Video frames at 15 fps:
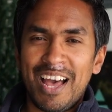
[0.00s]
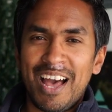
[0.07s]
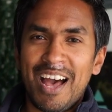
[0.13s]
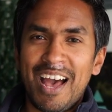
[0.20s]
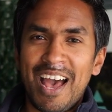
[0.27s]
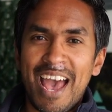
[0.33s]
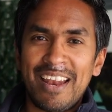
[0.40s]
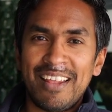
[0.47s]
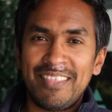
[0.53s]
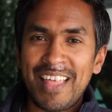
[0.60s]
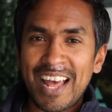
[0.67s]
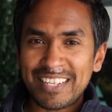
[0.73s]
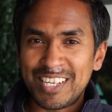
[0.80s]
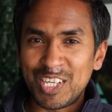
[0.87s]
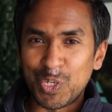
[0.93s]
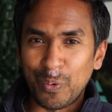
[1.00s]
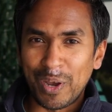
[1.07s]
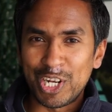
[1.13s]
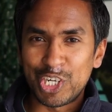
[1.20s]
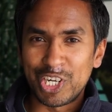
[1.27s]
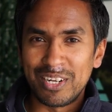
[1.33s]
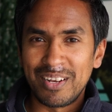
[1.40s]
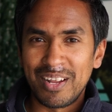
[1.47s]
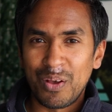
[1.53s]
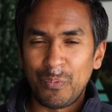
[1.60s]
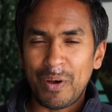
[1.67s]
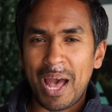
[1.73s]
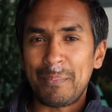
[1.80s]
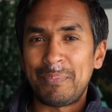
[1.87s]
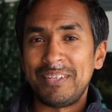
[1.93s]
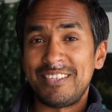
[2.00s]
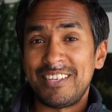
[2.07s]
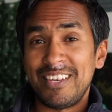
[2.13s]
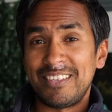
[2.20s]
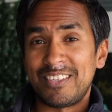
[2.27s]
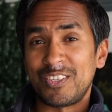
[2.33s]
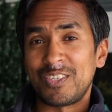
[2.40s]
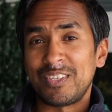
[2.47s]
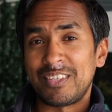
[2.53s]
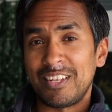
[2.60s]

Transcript: And in that situation, what happens is